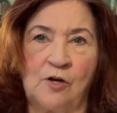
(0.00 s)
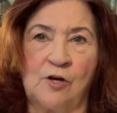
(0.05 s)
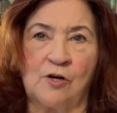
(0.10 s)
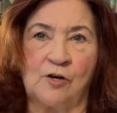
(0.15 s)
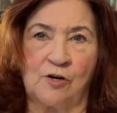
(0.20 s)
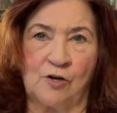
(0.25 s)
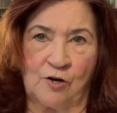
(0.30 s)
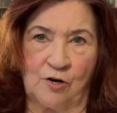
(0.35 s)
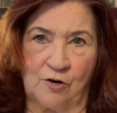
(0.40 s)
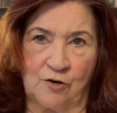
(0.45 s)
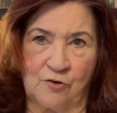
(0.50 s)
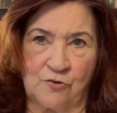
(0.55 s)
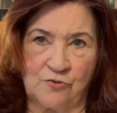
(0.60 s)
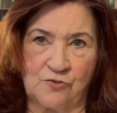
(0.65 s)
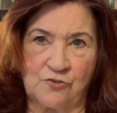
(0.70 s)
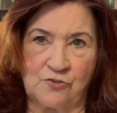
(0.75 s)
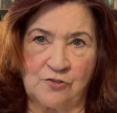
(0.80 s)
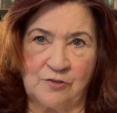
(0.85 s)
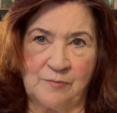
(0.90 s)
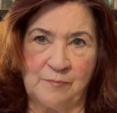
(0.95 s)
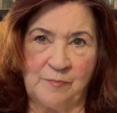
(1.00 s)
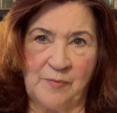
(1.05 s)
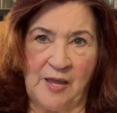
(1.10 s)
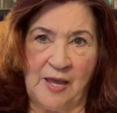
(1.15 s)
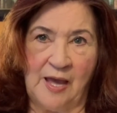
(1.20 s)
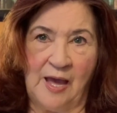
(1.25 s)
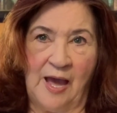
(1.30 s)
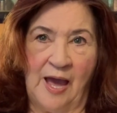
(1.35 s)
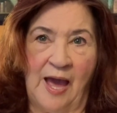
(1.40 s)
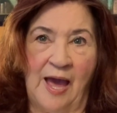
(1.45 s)
occurs,
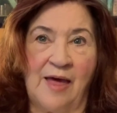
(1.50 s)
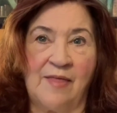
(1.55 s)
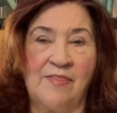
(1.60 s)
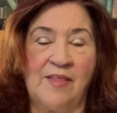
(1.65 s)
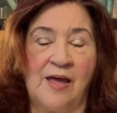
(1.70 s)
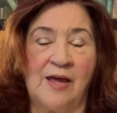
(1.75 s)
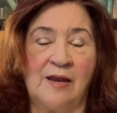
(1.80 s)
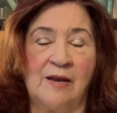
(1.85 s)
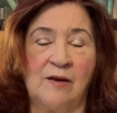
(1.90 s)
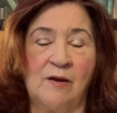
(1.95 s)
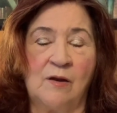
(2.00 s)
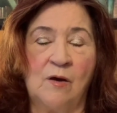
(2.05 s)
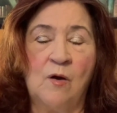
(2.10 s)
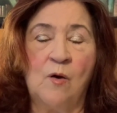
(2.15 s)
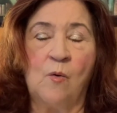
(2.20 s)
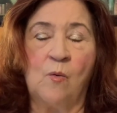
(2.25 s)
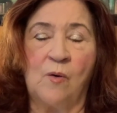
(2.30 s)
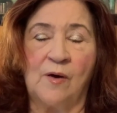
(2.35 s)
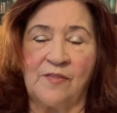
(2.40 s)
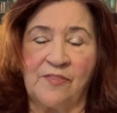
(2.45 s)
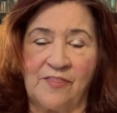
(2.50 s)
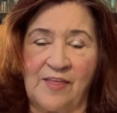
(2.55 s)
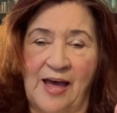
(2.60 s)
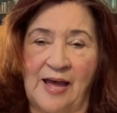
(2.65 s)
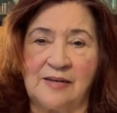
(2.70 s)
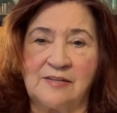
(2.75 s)
and then what that